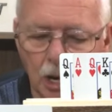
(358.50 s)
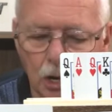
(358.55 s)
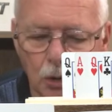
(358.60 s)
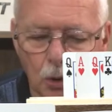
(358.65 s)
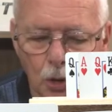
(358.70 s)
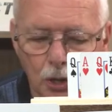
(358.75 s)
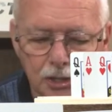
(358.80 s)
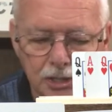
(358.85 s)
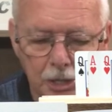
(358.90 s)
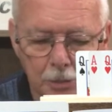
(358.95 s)
of
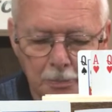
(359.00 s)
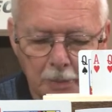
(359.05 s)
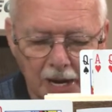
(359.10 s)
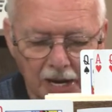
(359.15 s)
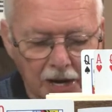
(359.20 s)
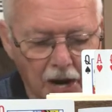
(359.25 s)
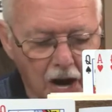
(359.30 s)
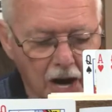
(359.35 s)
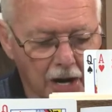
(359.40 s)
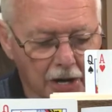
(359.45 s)
course, to
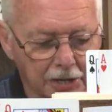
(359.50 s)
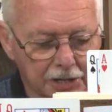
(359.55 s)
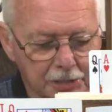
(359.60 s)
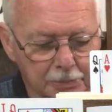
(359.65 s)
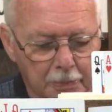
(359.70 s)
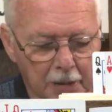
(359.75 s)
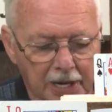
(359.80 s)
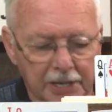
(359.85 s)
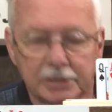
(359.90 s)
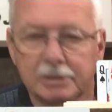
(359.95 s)
bid hearts,
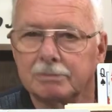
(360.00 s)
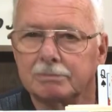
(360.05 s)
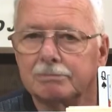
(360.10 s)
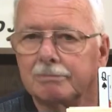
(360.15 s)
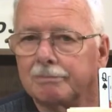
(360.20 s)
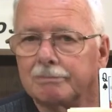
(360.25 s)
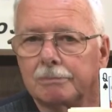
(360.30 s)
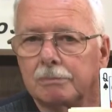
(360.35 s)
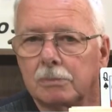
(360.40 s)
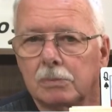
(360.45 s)
but
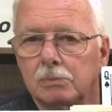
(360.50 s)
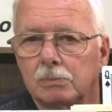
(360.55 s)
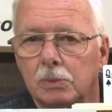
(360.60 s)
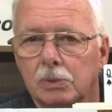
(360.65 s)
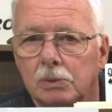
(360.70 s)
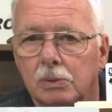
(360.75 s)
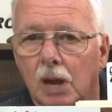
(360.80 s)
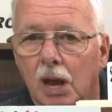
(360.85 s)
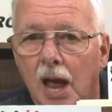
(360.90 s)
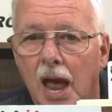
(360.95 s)

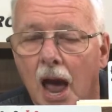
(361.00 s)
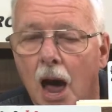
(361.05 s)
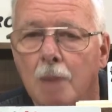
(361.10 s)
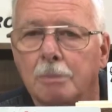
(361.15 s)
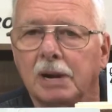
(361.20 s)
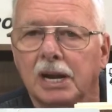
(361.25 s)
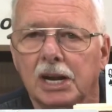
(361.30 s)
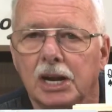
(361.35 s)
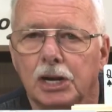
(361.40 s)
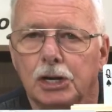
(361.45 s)
how
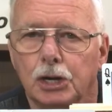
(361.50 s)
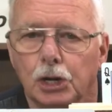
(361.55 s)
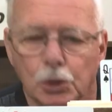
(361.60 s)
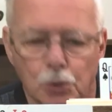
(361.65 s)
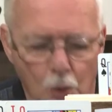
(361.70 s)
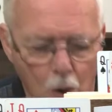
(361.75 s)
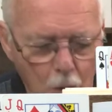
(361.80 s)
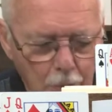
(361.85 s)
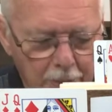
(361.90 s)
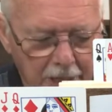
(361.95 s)
many do
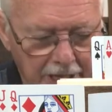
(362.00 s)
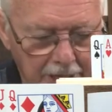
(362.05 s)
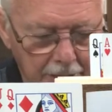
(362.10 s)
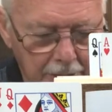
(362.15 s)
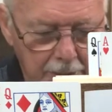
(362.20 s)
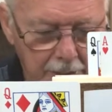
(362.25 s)
you open?